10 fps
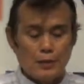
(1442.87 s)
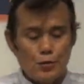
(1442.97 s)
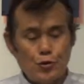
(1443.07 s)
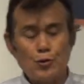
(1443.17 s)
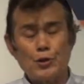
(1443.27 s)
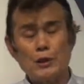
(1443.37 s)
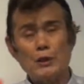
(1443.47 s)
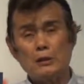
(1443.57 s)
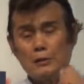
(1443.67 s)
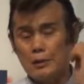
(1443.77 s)

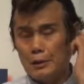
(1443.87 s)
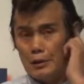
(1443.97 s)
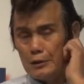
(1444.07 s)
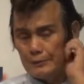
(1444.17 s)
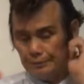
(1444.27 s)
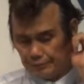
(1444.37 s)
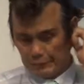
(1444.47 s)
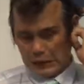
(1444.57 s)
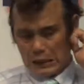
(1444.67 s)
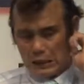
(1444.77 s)
during the
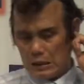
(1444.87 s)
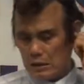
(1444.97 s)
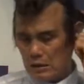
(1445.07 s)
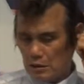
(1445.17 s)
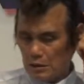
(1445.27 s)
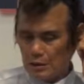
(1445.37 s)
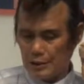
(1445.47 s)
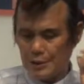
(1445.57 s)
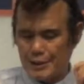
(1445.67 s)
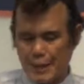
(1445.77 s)

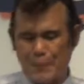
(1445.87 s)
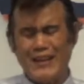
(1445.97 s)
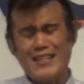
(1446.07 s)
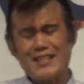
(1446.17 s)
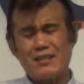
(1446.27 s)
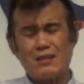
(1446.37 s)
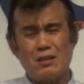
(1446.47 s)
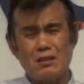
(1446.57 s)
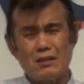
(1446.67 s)
the Japanese,